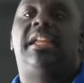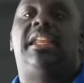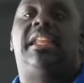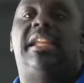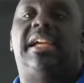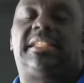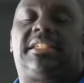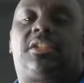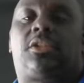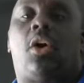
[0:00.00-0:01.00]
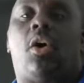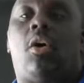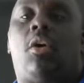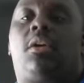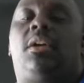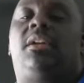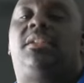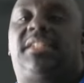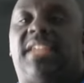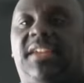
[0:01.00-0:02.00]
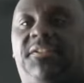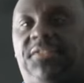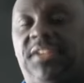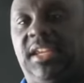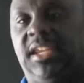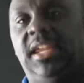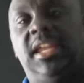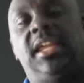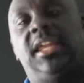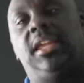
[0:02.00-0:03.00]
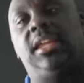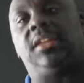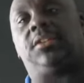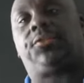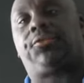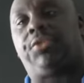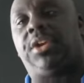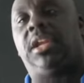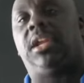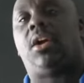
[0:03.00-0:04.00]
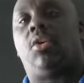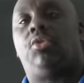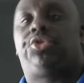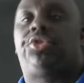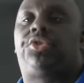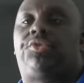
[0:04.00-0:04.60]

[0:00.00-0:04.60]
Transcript: Let's talk safety. It's free OSHA